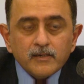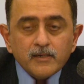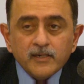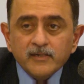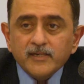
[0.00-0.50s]

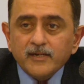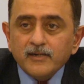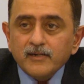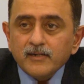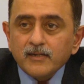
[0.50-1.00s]

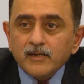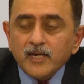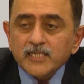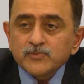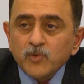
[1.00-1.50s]
India
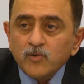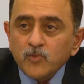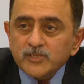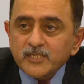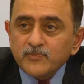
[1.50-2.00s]
has more
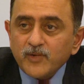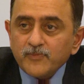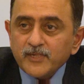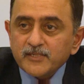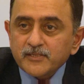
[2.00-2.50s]
Muslim
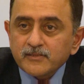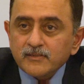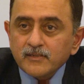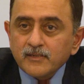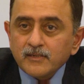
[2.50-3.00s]
population
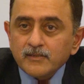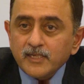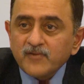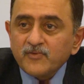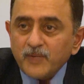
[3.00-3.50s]

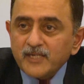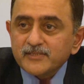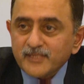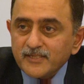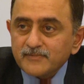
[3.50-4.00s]
than even
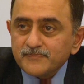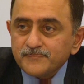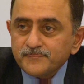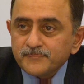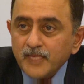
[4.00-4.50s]
Pakistan
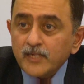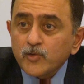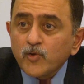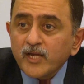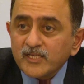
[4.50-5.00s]
and
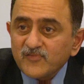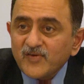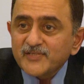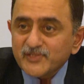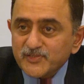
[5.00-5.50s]
growing at the
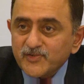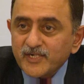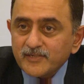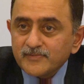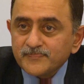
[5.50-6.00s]
fastest rate.